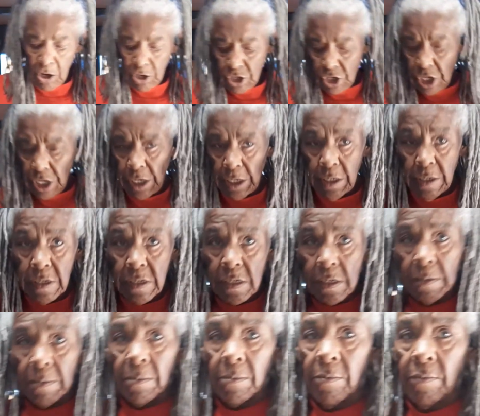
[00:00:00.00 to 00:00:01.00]
sheets.
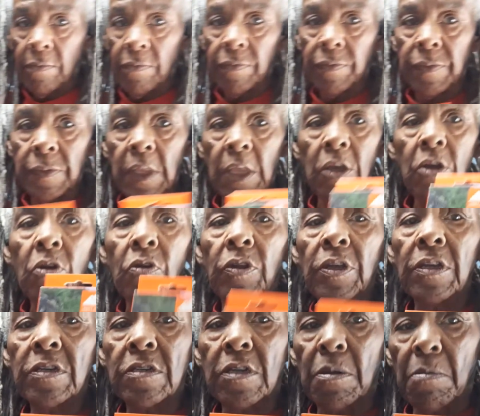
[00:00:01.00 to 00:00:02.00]

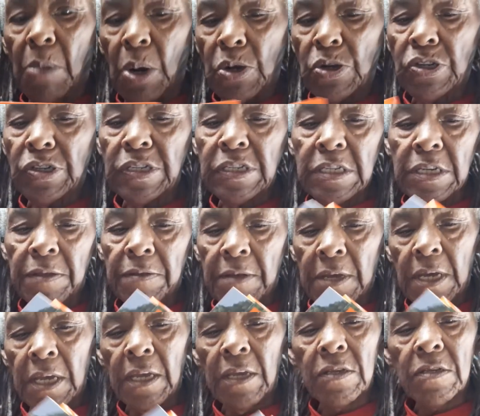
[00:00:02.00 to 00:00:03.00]
These are the emergency
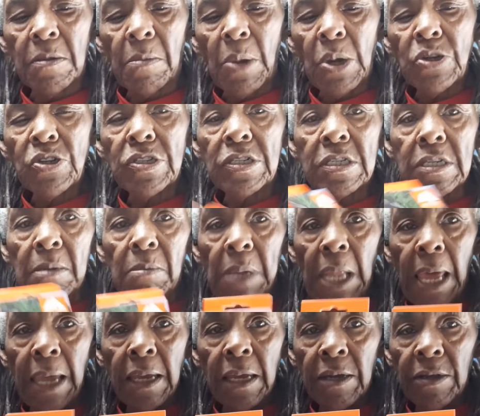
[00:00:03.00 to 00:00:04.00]
thingies, emergency
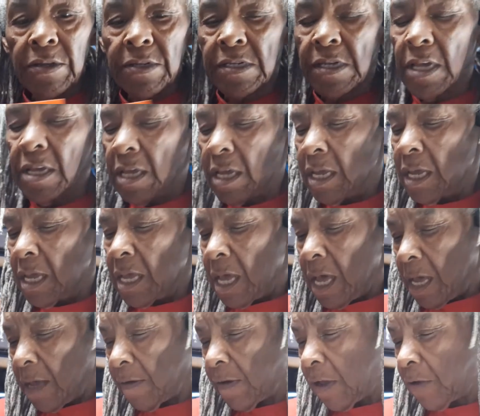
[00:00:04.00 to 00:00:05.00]
blankets.
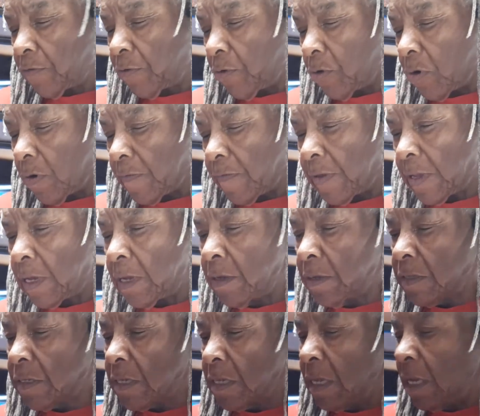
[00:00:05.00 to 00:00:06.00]
I've got 4 of
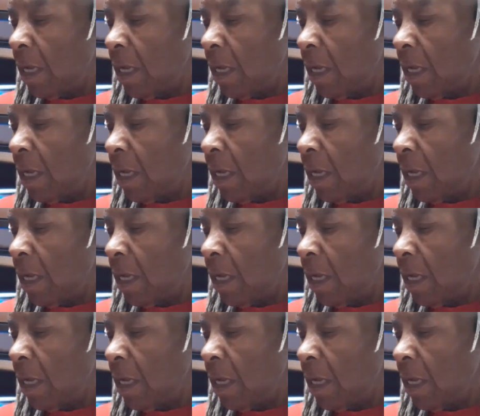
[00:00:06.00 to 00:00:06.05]
these,